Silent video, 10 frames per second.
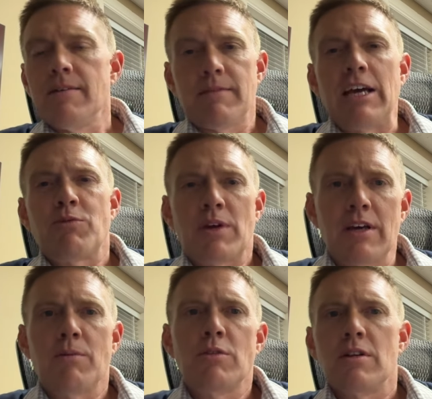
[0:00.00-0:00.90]
As we
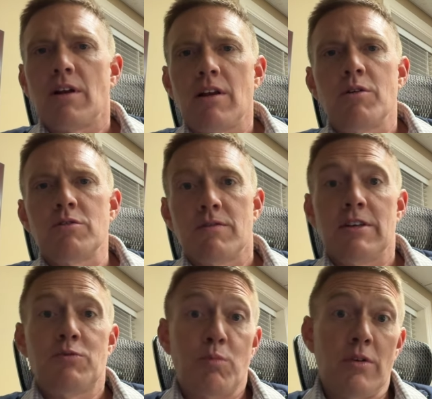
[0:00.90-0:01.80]
come to the close of
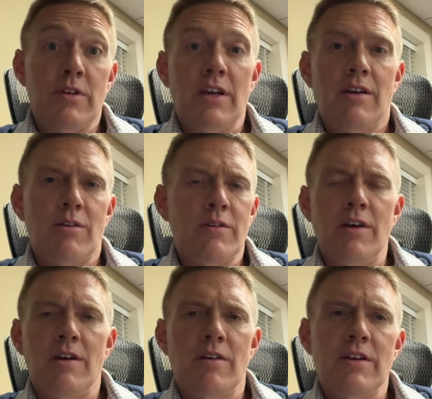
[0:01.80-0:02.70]
this particular
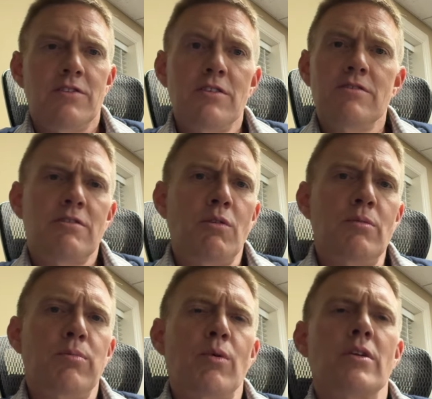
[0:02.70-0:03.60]
year, it's just so
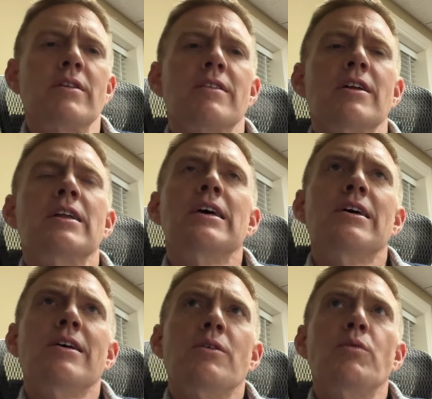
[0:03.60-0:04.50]
important that
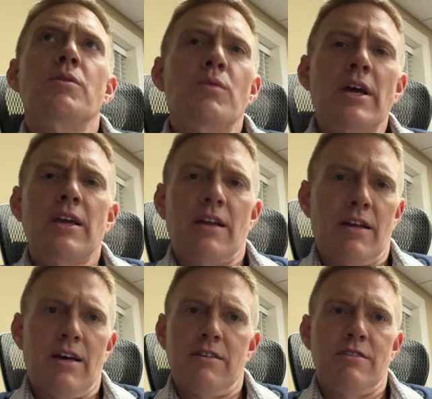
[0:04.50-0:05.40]
we
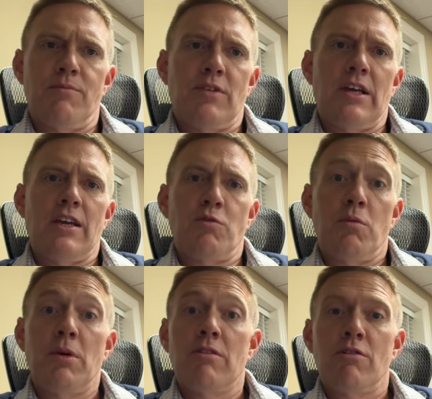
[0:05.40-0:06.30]
recognize some things
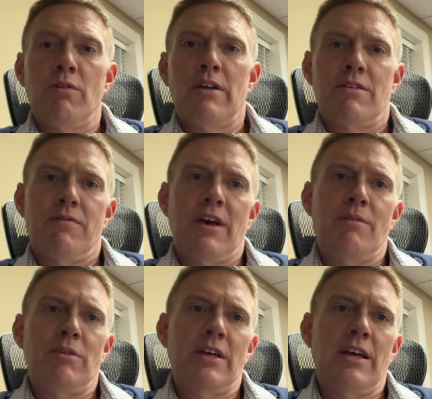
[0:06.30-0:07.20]
we've been through as a
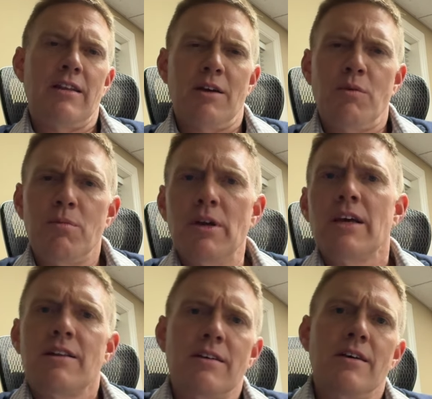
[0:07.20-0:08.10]
family and that we
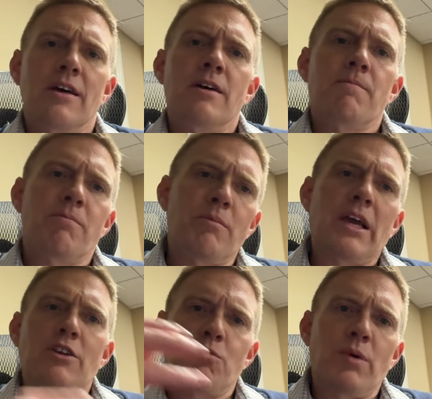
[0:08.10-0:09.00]
begin to
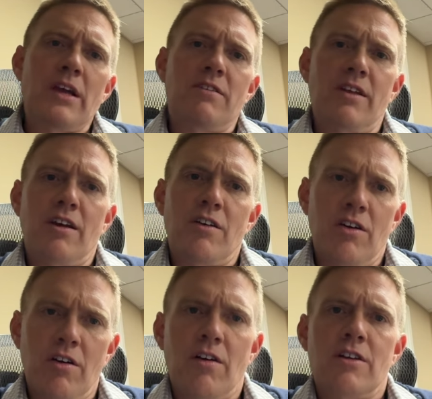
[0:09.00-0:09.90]
make space in our
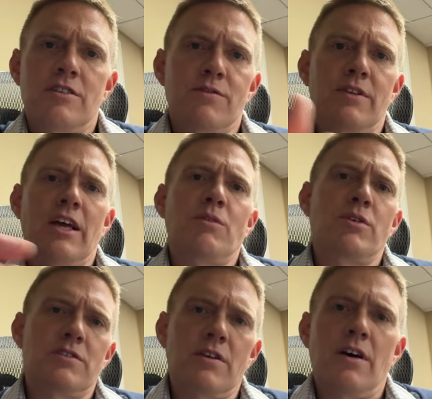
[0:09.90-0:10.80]
hearts for that
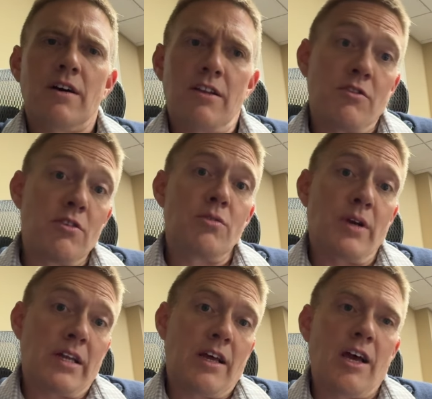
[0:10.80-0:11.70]
which God is
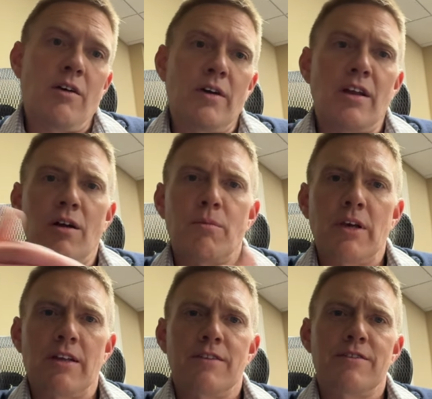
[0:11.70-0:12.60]
doing now in our
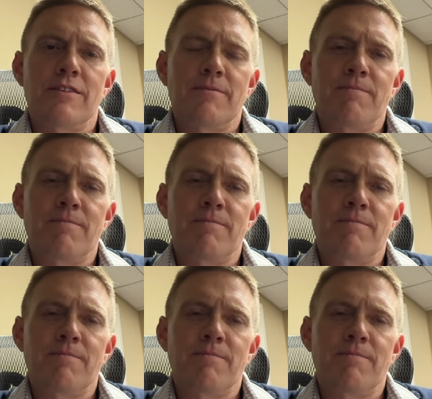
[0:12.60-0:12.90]
midst.